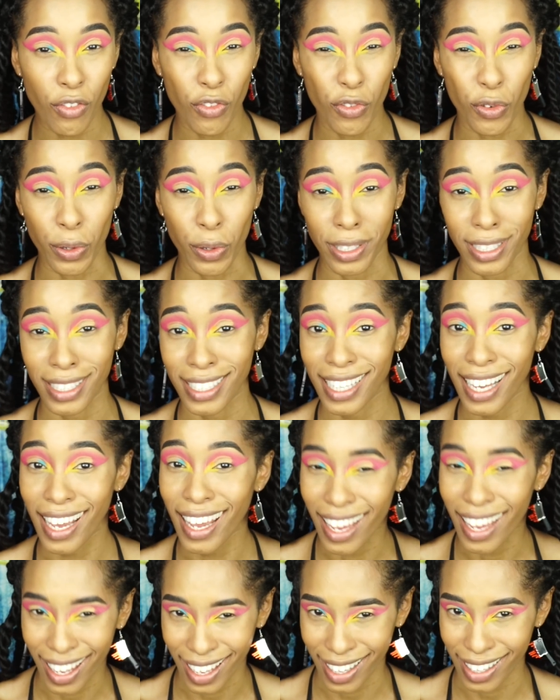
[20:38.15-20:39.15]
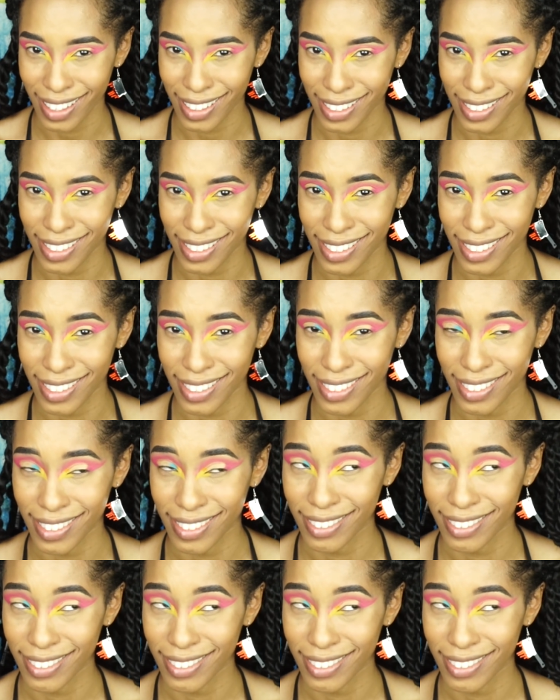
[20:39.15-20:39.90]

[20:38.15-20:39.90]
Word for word: for ticks.